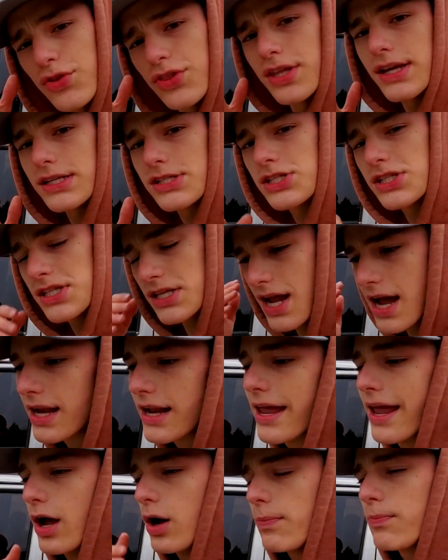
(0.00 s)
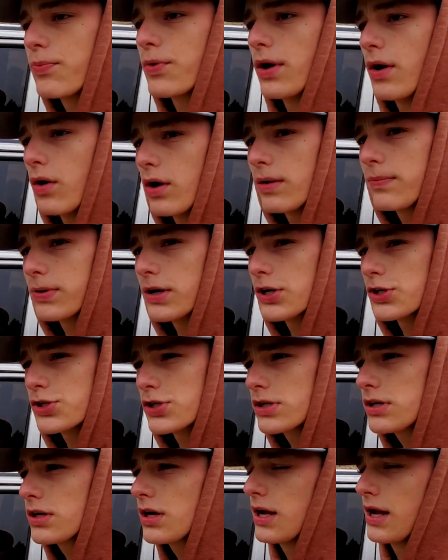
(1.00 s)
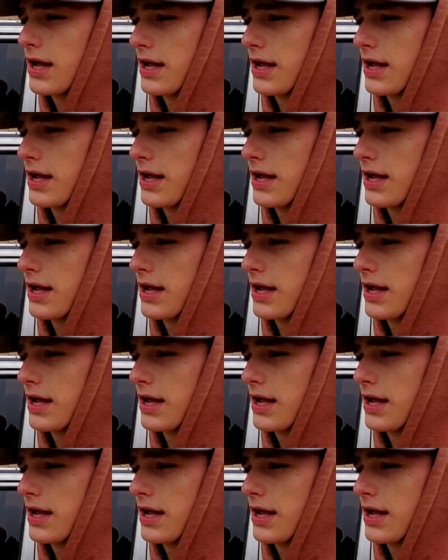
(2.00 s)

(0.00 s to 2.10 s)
things just to kind of help with oil pressure.